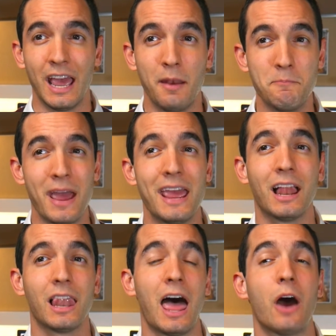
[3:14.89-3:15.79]
and may
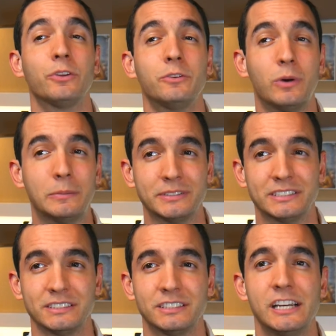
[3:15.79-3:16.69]
allow the
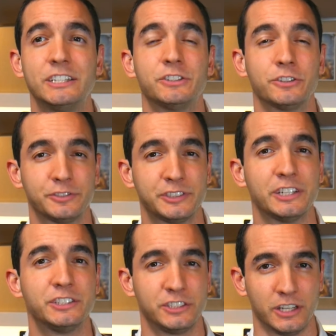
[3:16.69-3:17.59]
representation of
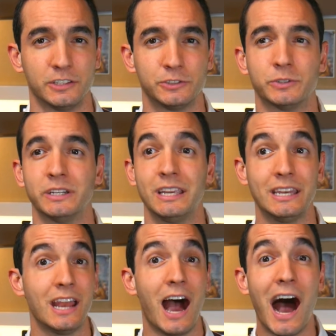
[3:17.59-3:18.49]
such territory
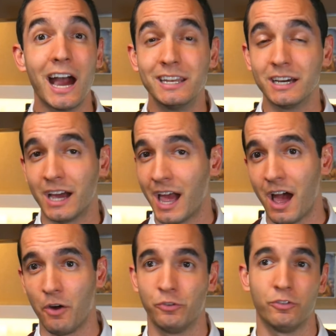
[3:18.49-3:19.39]
in either
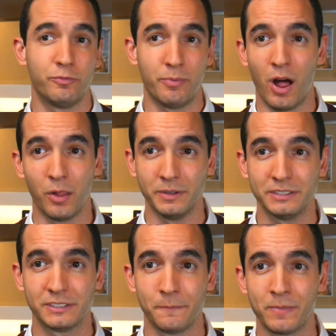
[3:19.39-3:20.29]
house of
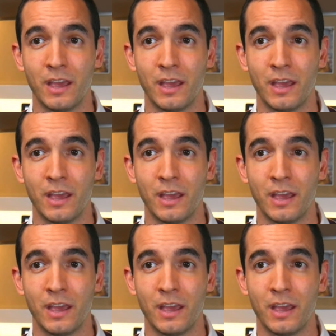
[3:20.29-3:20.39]
parliament